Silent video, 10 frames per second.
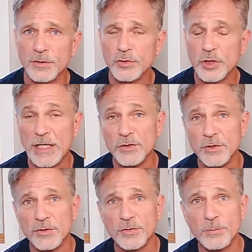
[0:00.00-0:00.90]

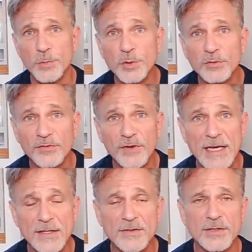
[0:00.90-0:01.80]
changes of the moon
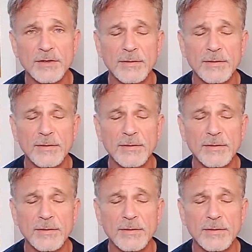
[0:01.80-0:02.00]
phase.